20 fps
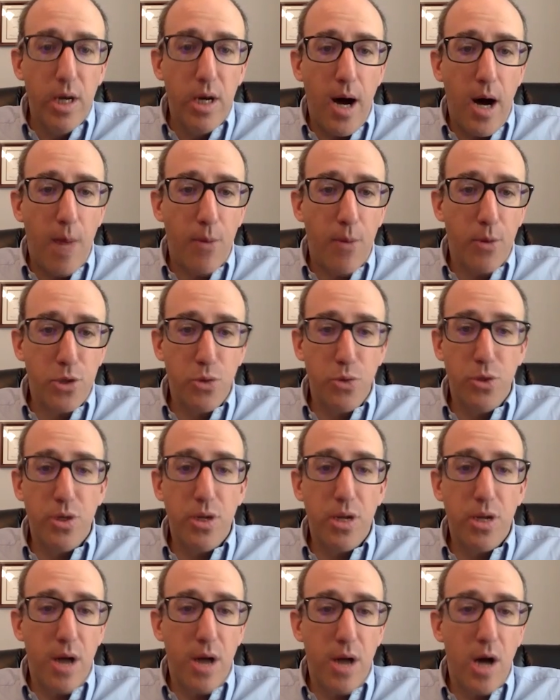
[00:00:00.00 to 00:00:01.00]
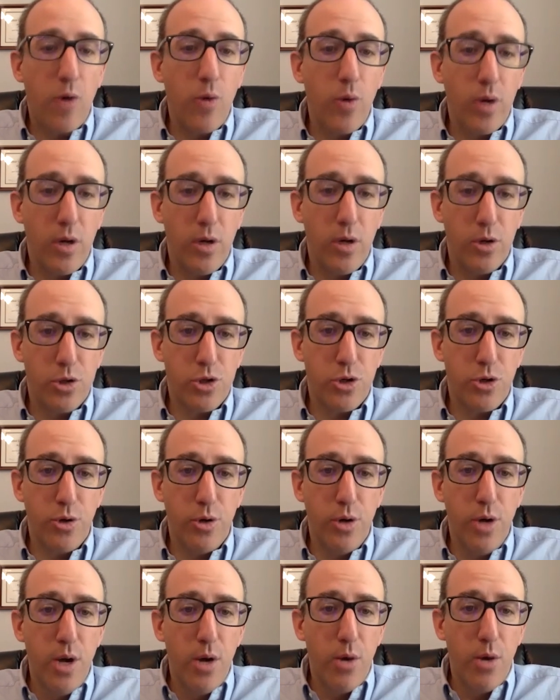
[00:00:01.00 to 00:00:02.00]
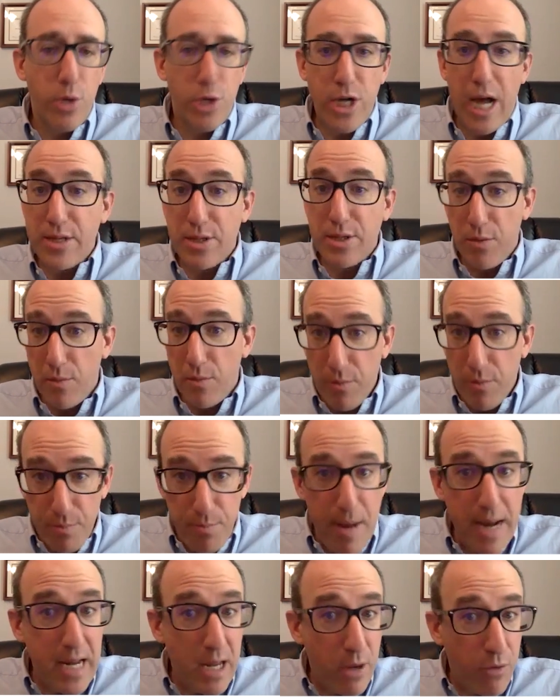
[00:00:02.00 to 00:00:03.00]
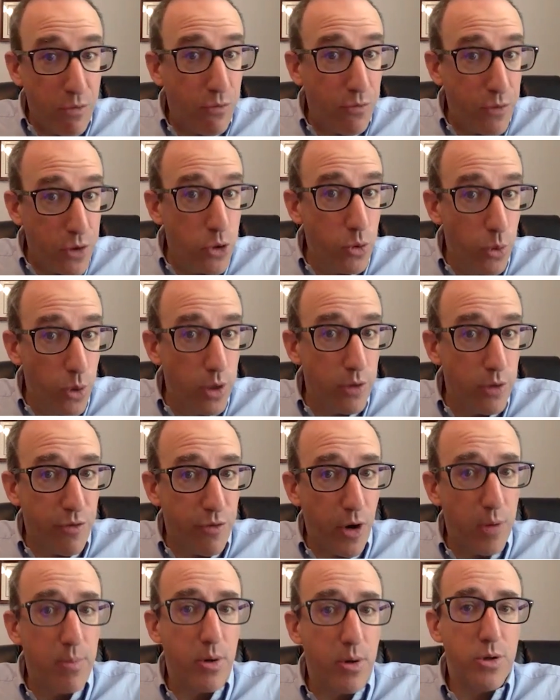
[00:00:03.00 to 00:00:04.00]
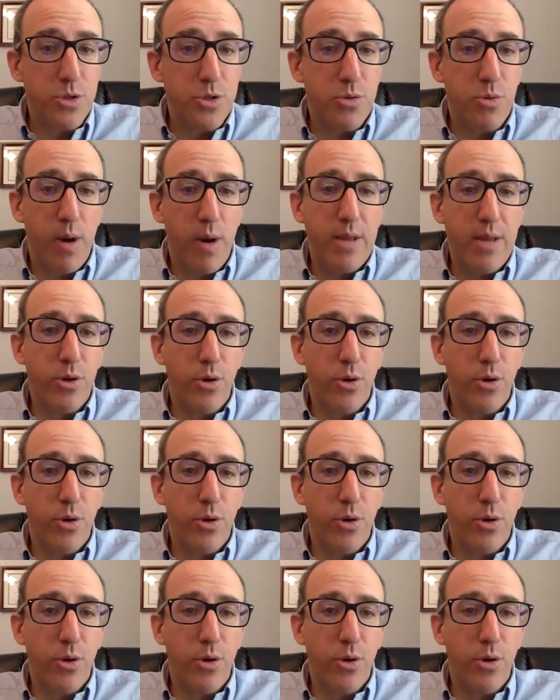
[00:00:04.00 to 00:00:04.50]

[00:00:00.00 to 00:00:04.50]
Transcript: opportunity in aquaculture, which has many fewer farmers, right?